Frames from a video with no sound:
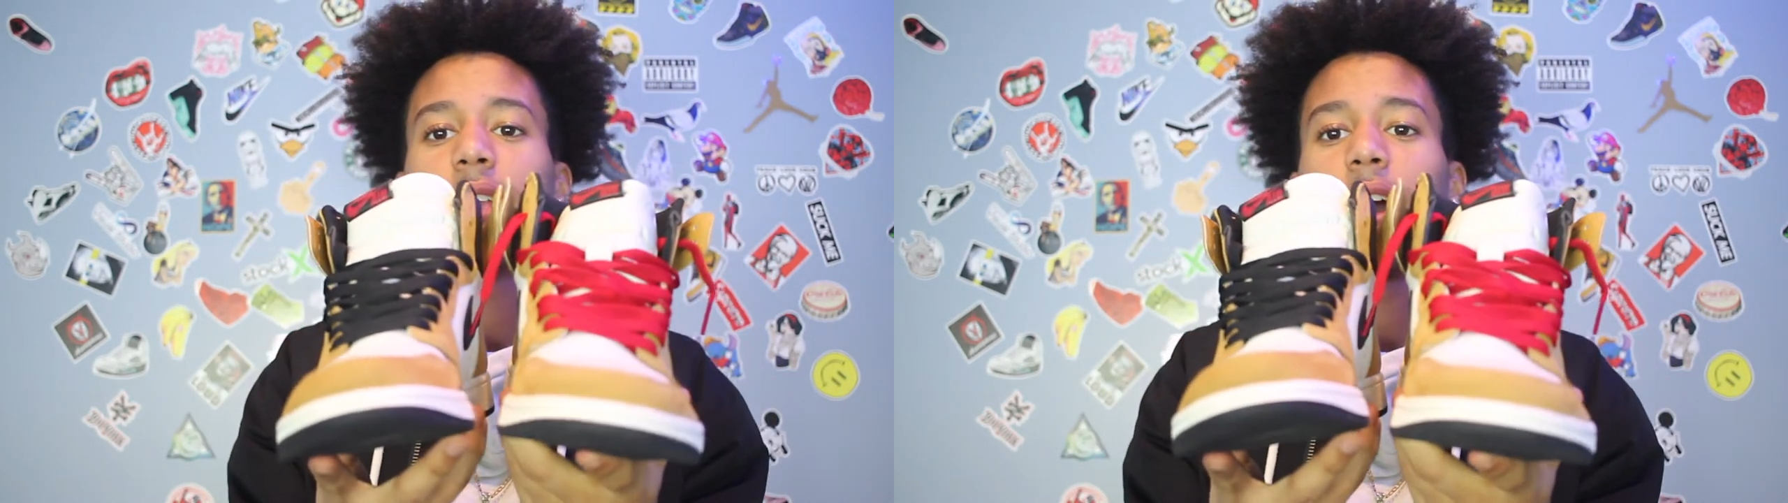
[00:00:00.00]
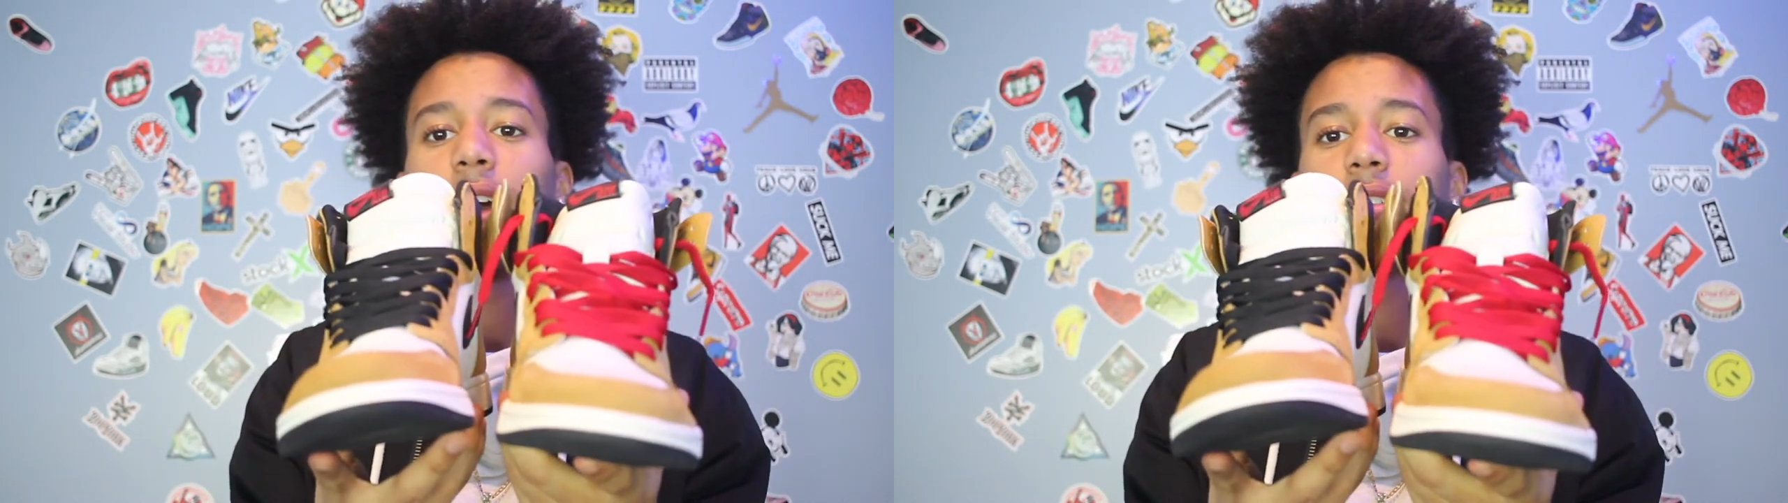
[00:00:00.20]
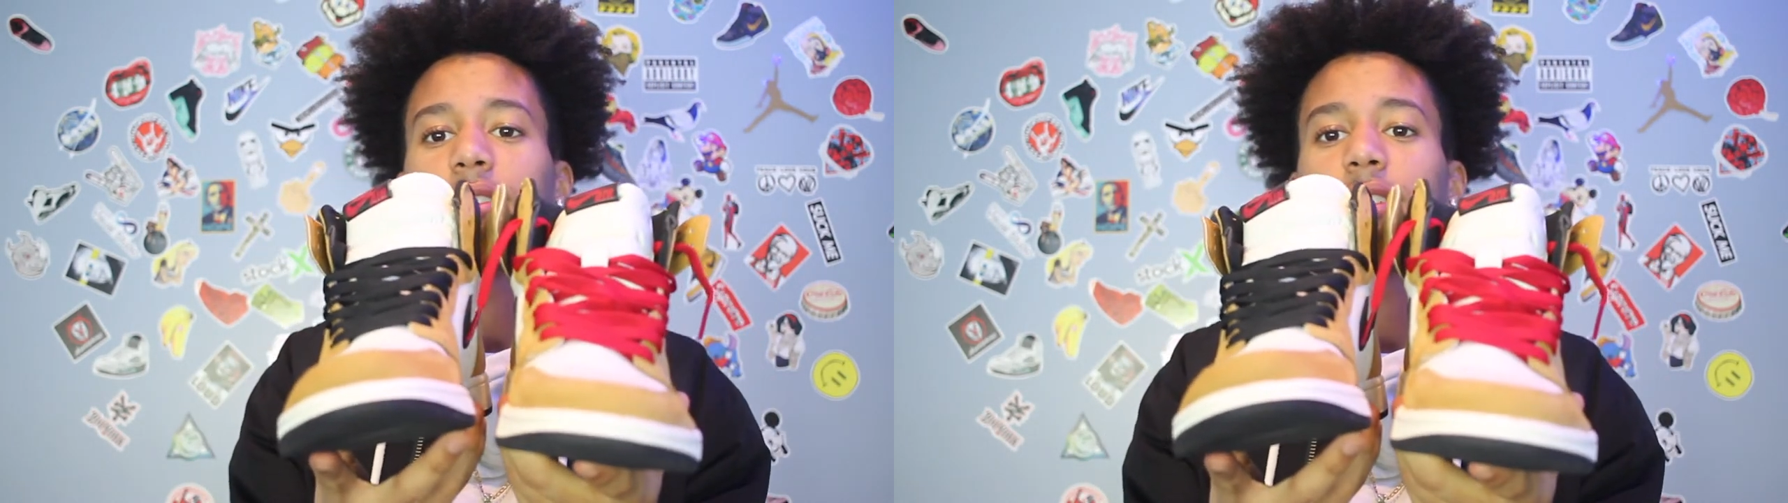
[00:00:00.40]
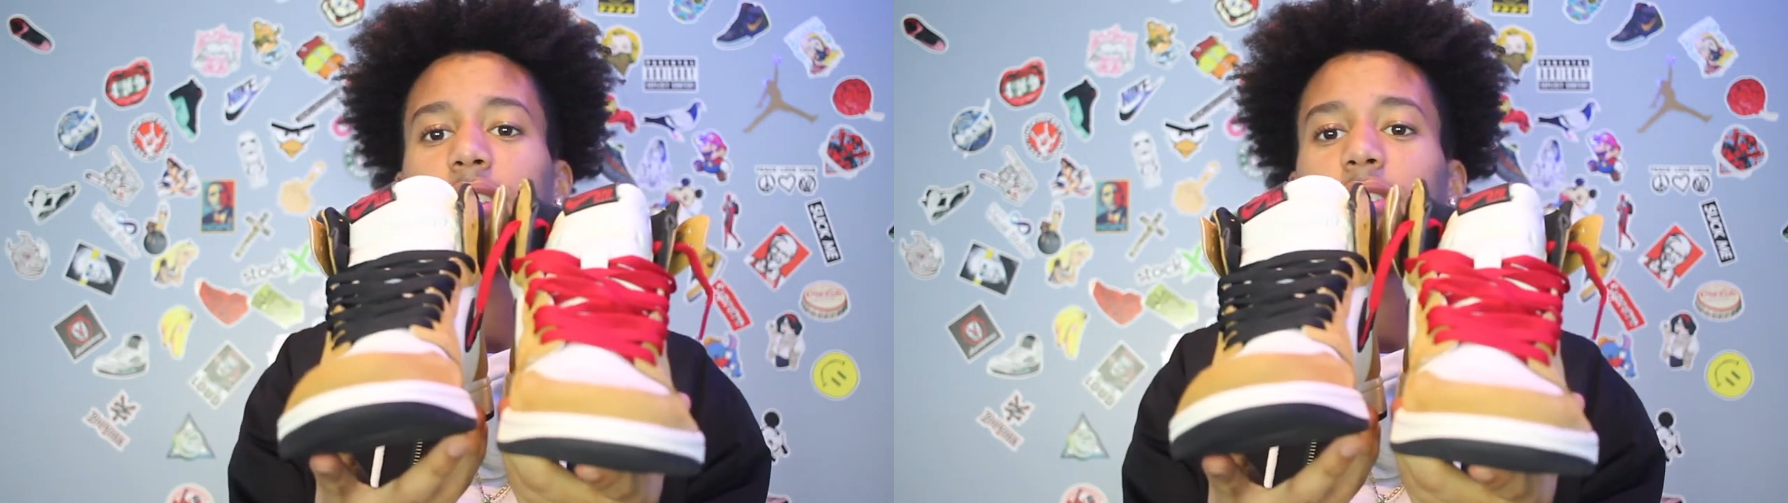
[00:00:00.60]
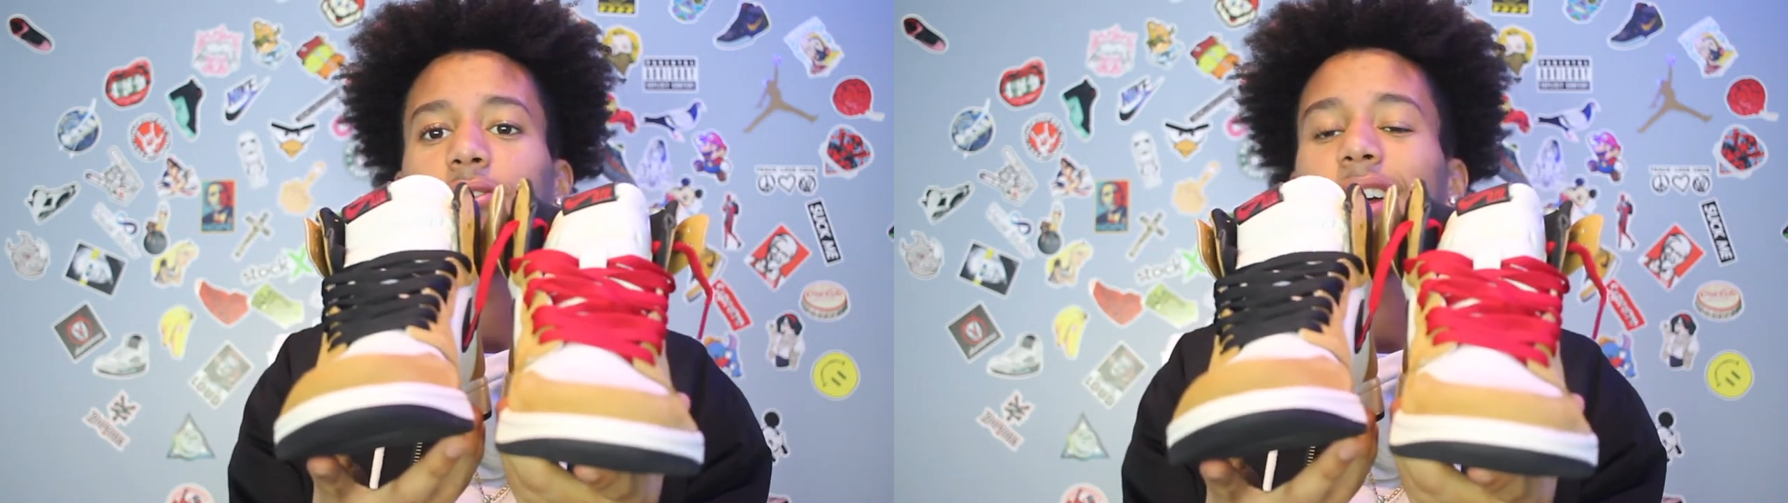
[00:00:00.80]
Honestly,
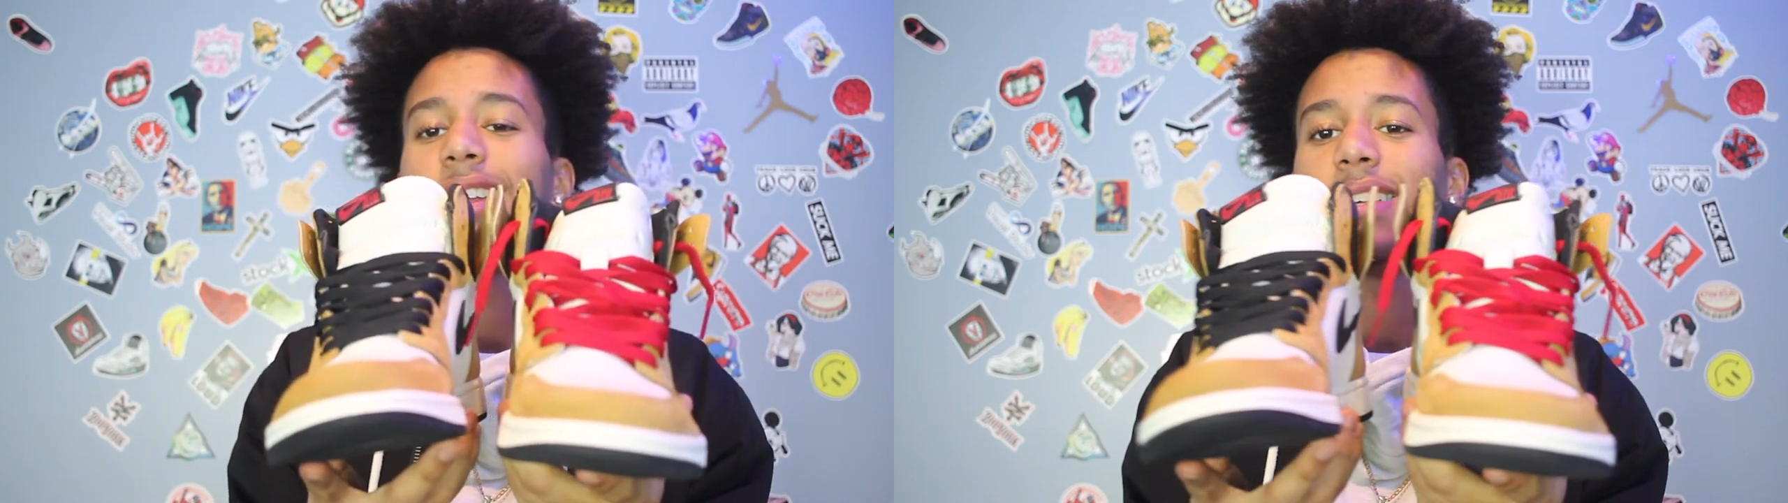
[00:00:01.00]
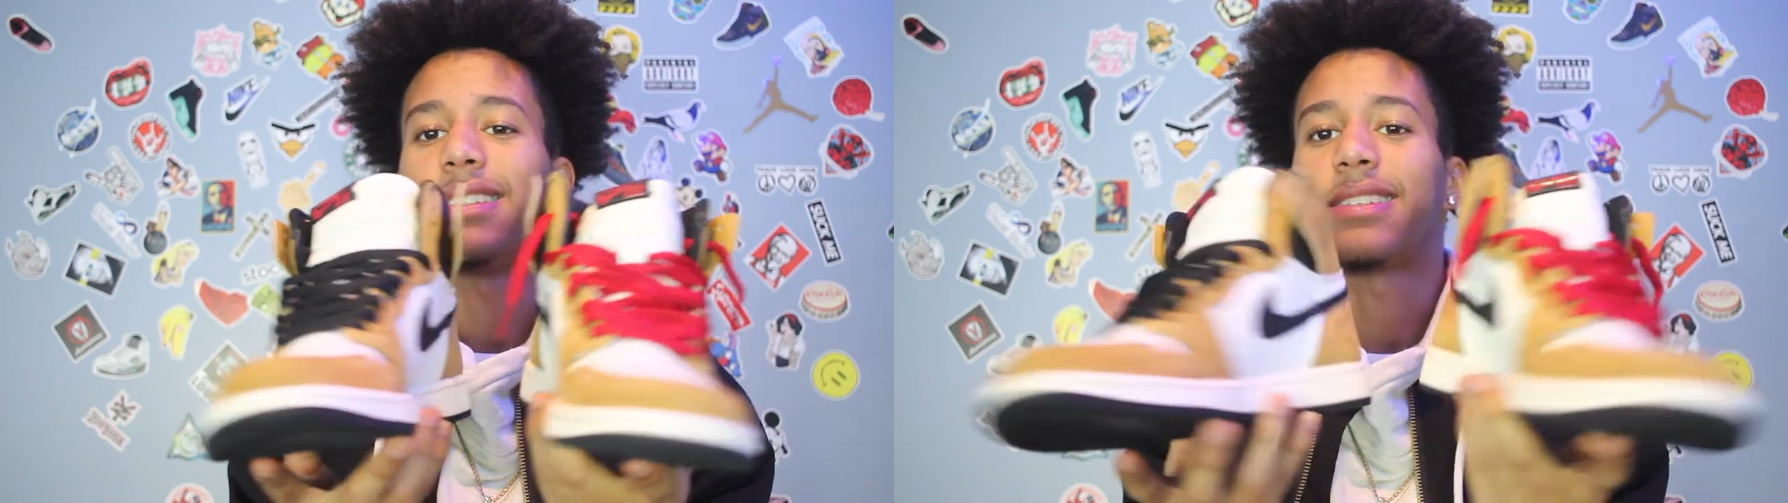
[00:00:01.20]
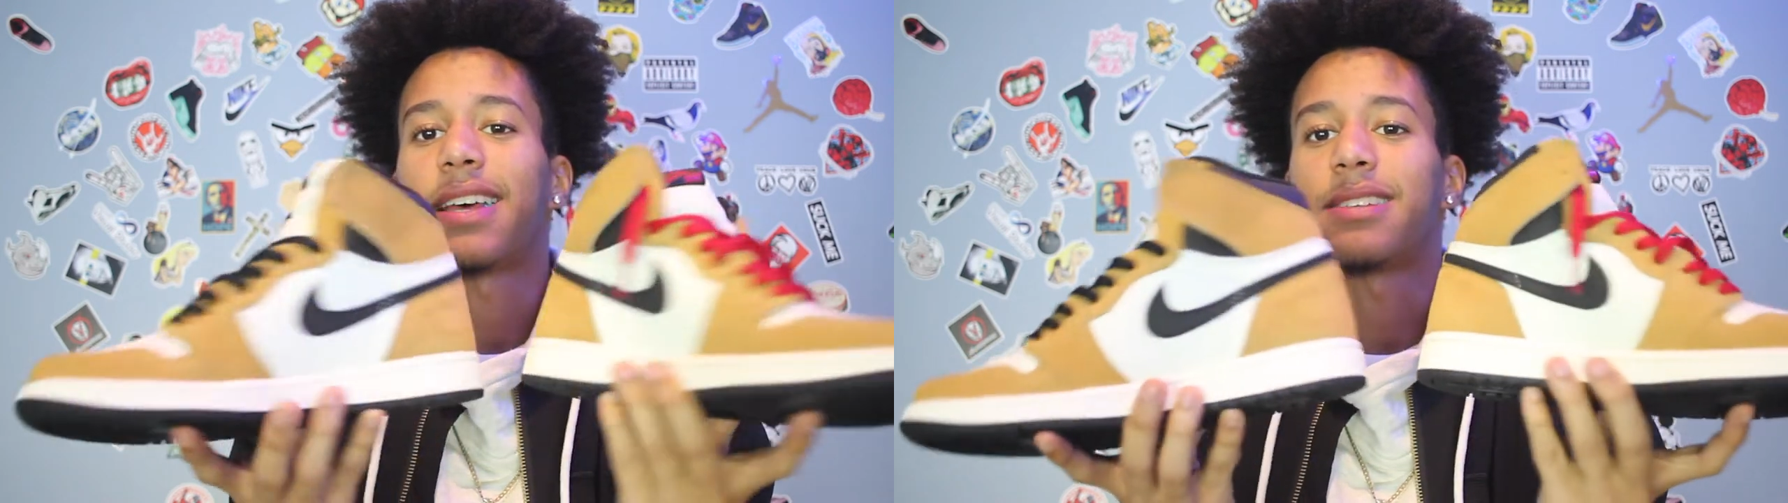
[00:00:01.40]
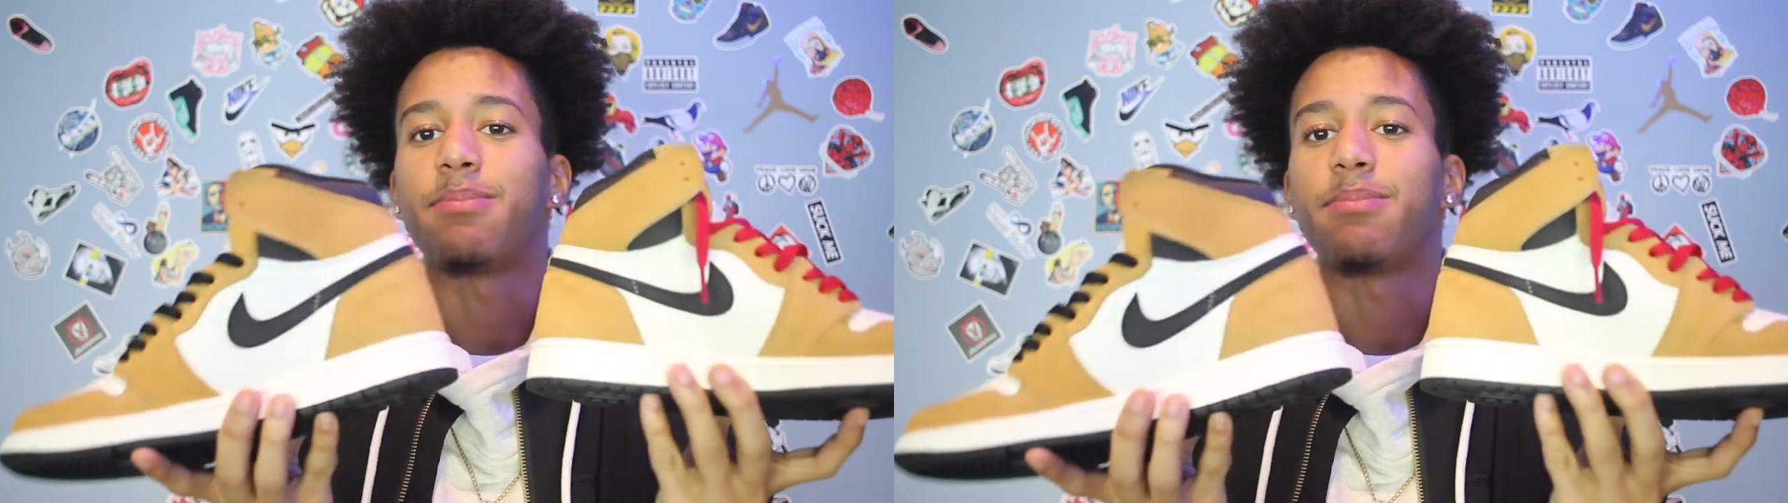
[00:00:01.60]
the red isn't as